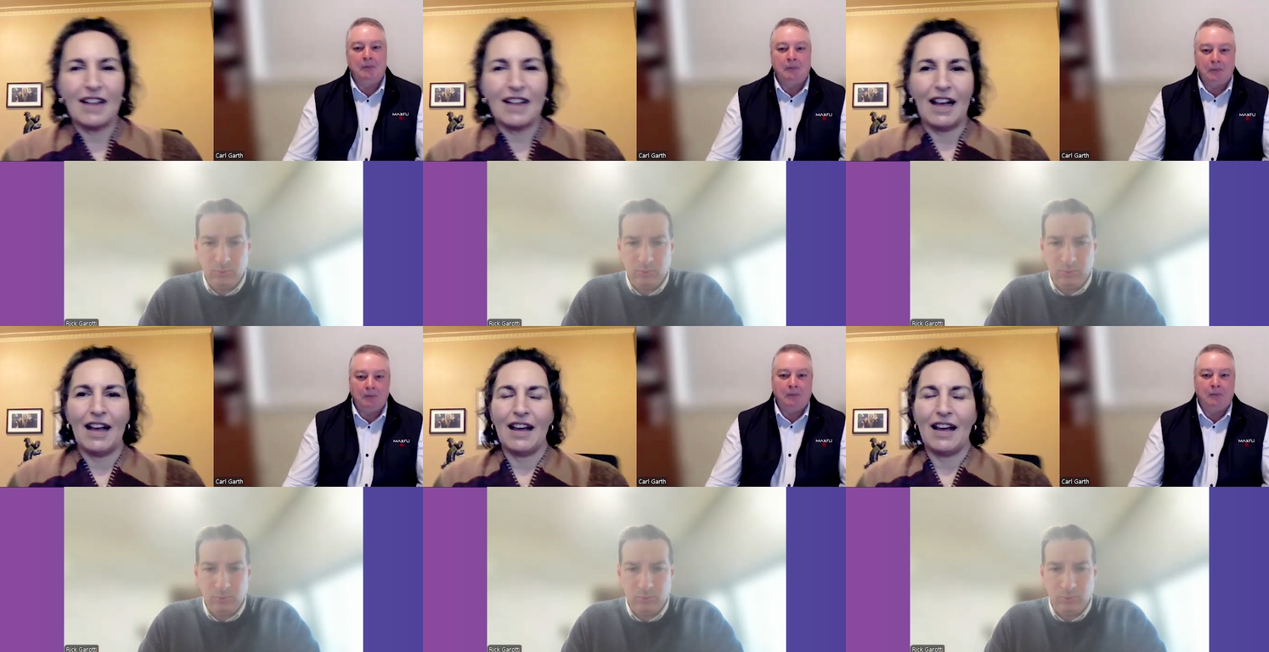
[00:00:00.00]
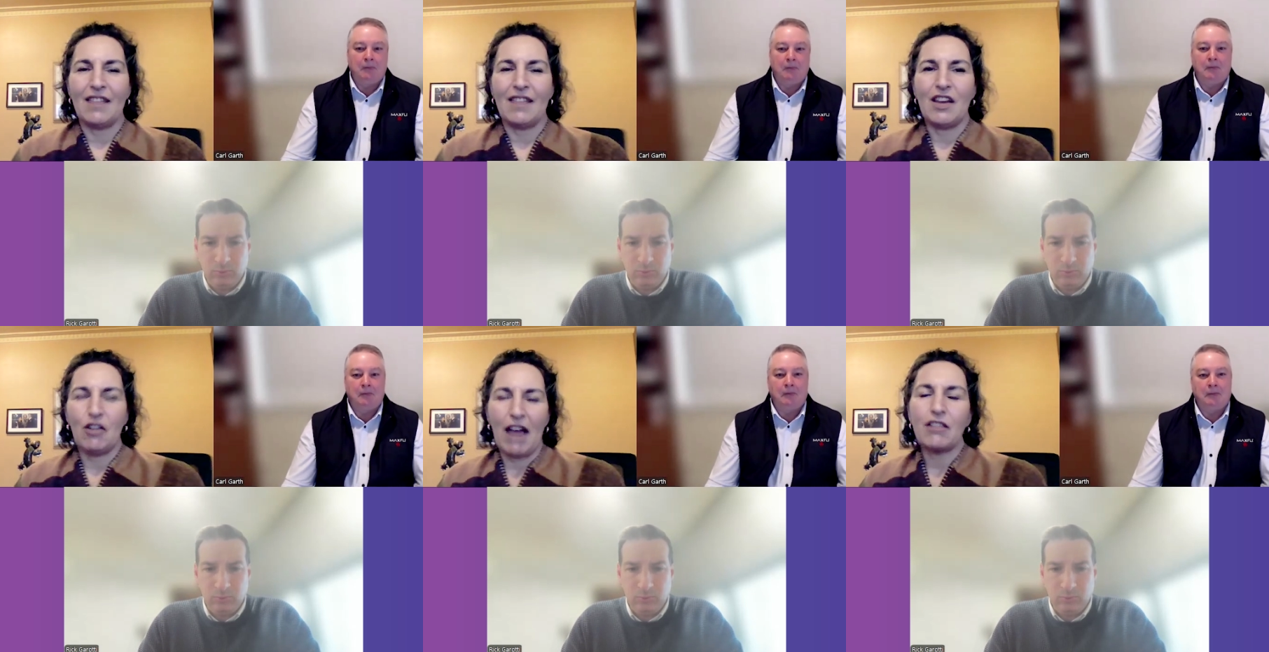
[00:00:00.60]
Speaker 1: uh, and then
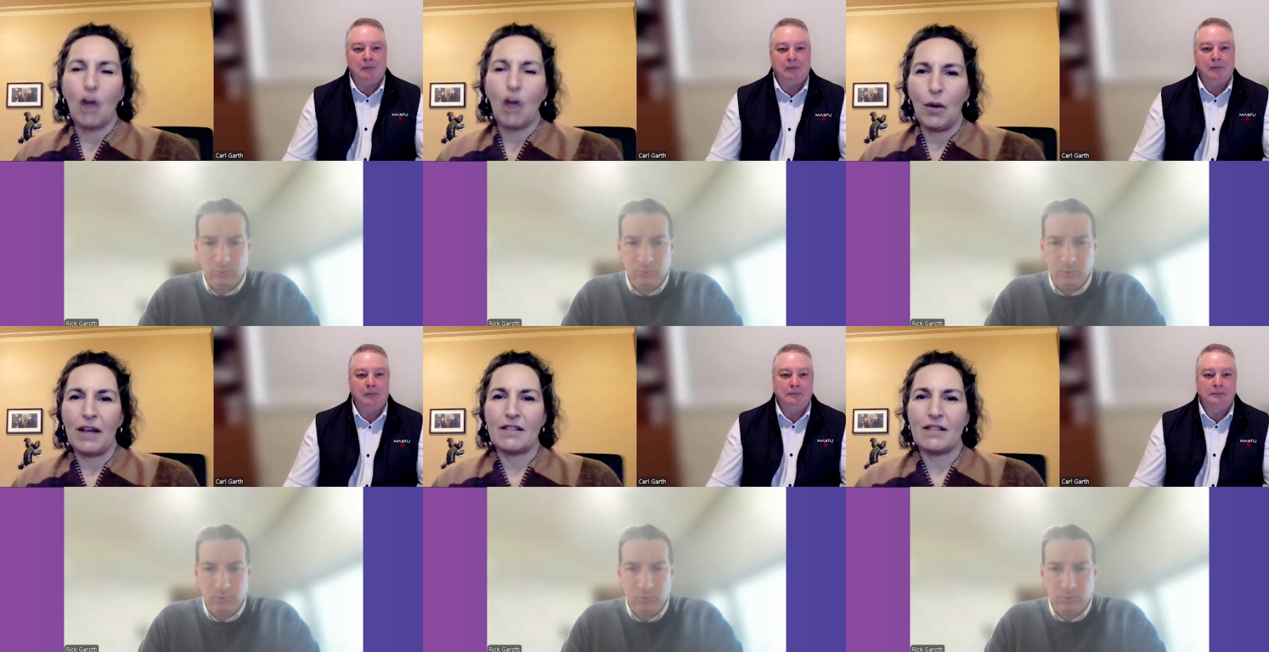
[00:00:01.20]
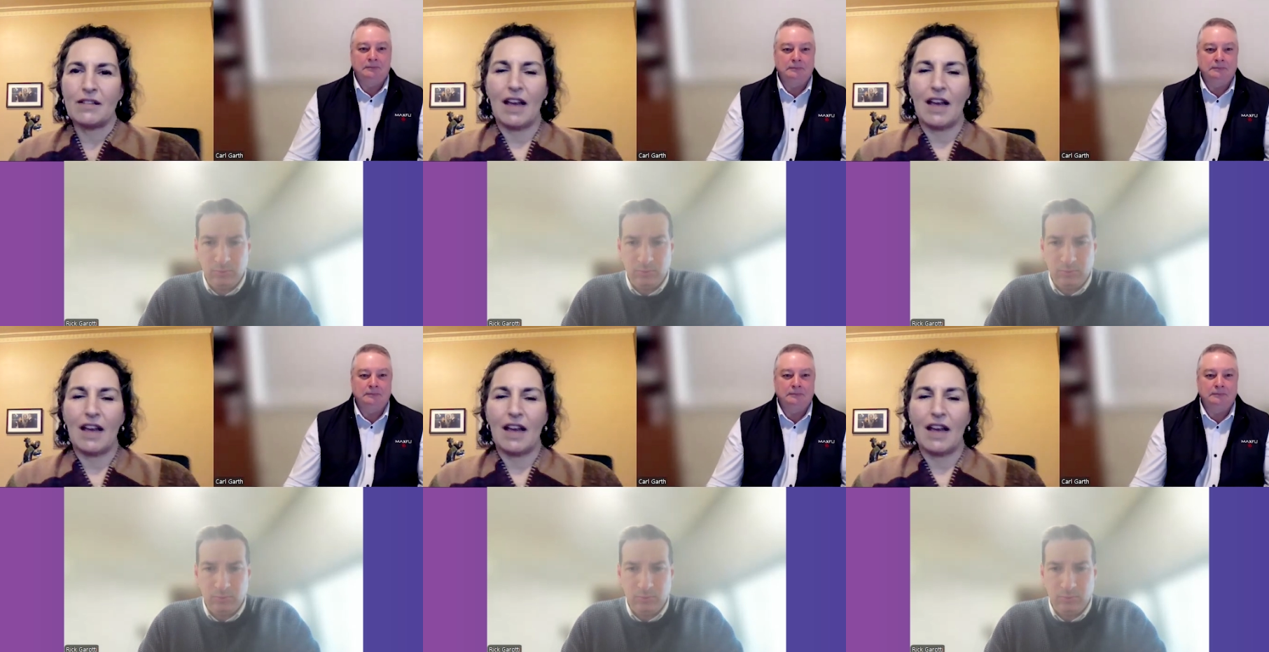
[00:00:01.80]
your outgoings.